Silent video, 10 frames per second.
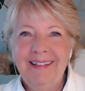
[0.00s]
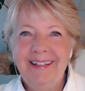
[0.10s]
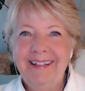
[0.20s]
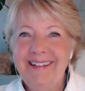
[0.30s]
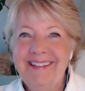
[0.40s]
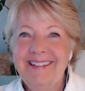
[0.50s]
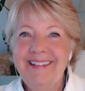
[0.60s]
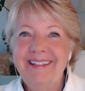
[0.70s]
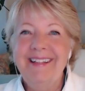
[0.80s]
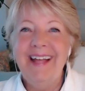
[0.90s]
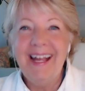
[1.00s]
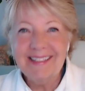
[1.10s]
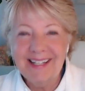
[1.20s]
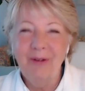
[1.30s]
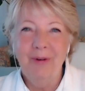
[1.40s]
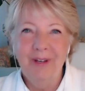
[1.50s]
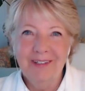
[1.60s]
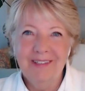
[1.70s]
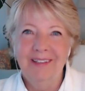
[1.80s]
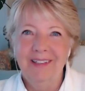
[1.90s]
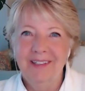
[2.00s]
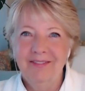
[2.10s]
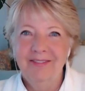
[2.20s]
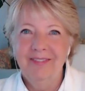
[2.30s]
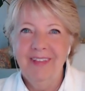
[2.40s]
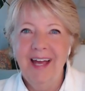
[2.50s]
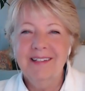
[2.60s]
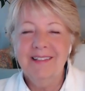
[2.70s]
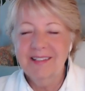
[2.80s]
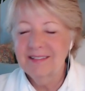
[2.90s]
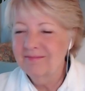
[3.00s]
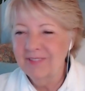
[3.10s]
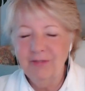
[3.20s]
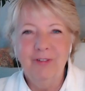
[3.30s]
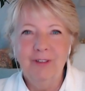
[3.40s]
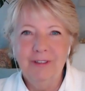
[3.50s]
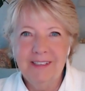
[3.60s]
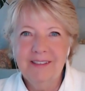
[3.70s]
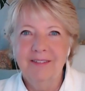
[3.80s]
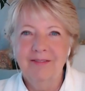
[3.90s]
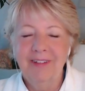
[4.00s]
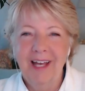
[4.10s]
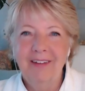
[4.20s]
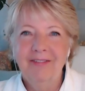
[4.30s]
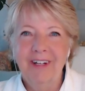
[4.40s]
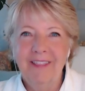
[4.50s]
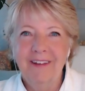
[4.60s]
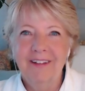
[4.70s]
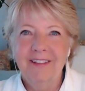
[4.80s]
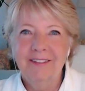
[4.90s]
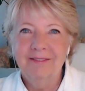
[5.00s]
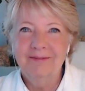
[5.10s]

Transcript: And it's that's how we are to live. That's the fullness of life right there.